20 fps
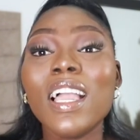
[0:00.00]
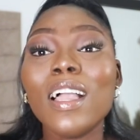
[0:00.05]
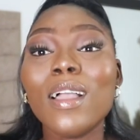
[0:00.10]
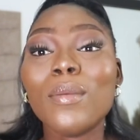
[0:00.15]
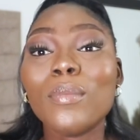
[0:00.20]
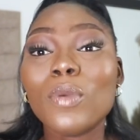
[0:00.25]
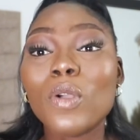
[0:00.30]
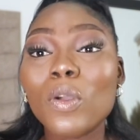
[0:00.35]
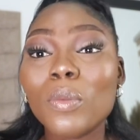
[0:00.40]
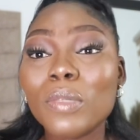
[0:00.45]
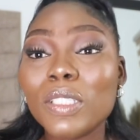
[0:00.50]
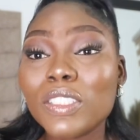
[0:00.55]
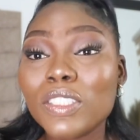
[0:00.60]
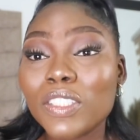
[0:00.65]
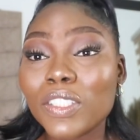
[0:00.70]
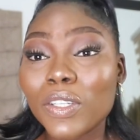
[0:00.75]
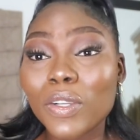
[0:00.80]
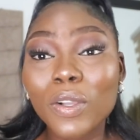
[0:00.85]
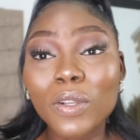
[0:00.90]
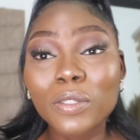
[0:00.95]
I'm coming
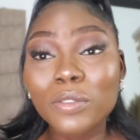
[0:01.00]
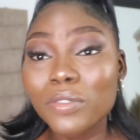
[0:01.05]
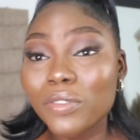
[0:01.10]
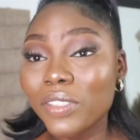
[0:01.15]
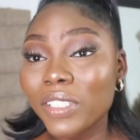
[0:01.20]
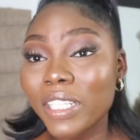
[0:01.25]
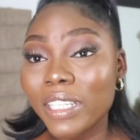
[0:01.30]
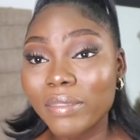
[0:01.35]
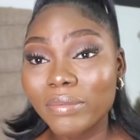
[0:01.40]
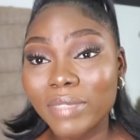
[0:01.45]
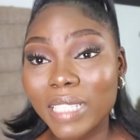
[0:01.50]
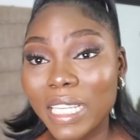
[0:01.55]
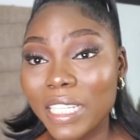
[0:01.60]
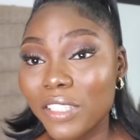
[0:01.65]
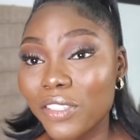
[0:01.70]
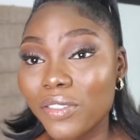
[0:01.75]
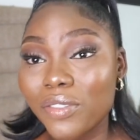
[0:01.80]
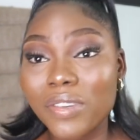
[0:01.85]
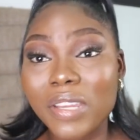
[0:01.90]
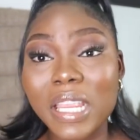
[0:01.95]
to your country, I'm
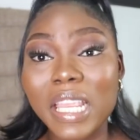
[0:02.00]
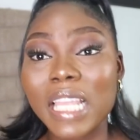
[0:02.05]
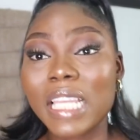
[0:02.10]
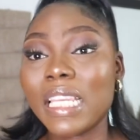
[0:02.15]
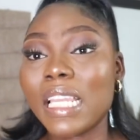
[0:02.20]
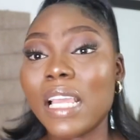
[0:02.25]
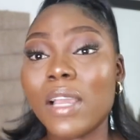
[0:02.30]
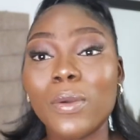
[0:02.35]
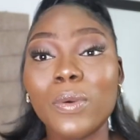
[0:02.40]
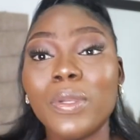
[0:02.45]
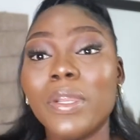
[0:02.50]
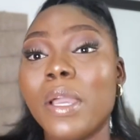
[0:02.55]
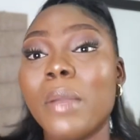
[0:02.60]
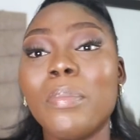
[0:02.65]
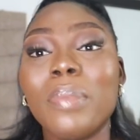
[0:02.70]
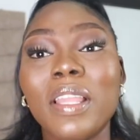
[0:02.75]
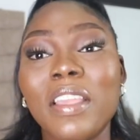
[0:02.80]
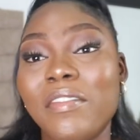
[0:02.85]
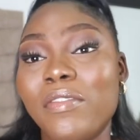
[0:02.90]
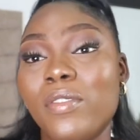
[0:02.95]
Nigerian, I want to
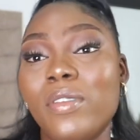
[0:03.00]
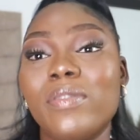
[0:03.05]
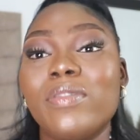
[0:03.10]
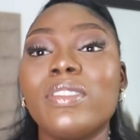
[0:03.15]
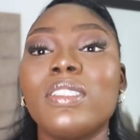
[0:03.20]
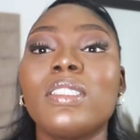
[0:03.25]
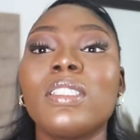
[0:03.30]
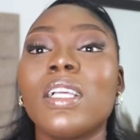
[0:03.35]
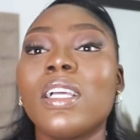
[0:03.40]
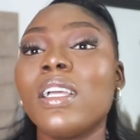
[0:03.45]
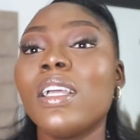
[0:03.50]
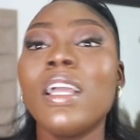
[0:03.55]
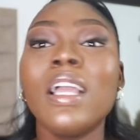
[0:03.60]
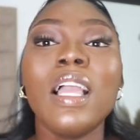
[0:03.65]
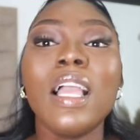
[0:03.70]
apply for a visa.